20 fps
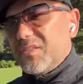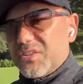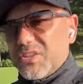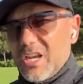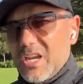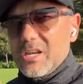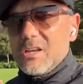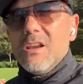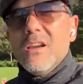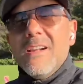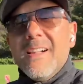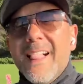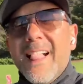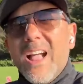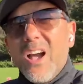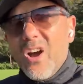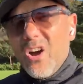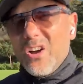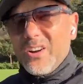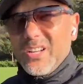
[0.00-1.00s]
scene
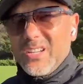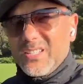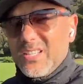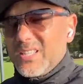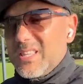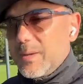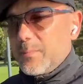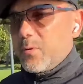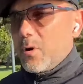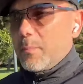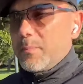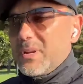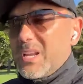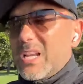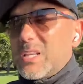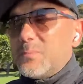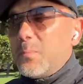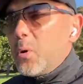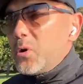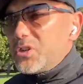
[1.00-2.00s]
on existing property,
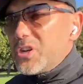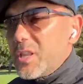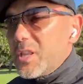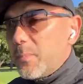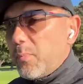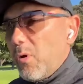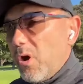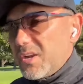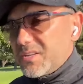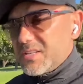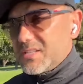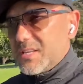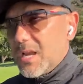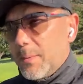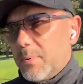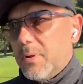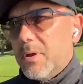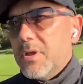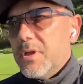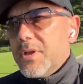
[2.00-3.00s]
it's pushing the prices up.
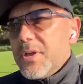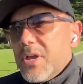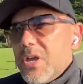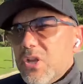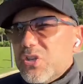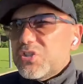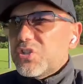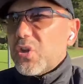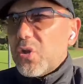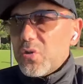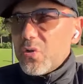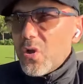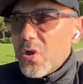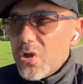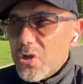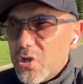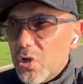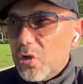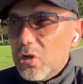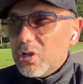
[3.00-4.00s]
So
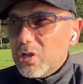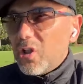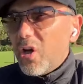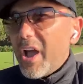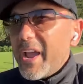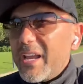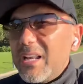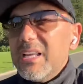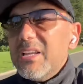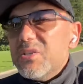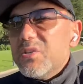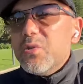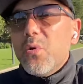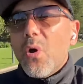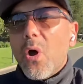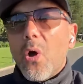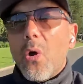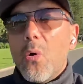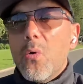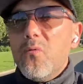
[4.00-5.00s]
you're likely to
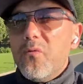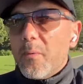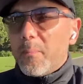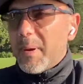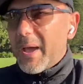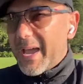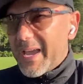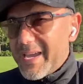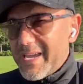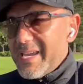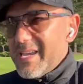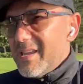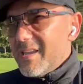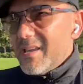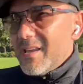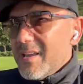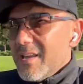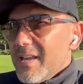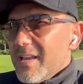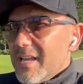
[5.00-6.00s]
overpay
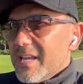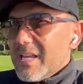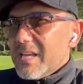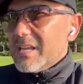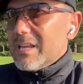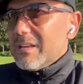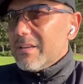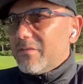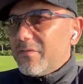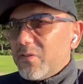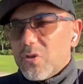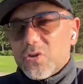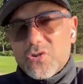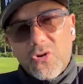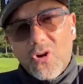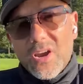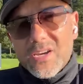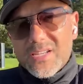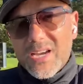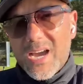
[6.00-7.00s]
if you
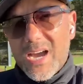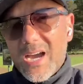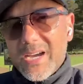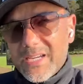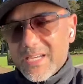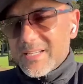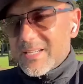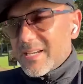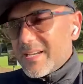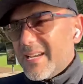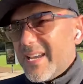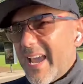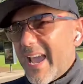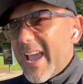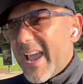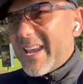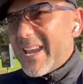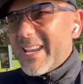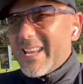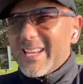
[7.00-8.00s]
try and target
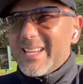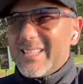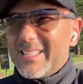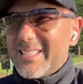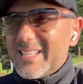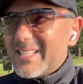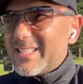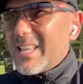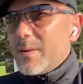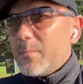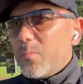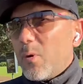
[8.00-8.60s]
an existing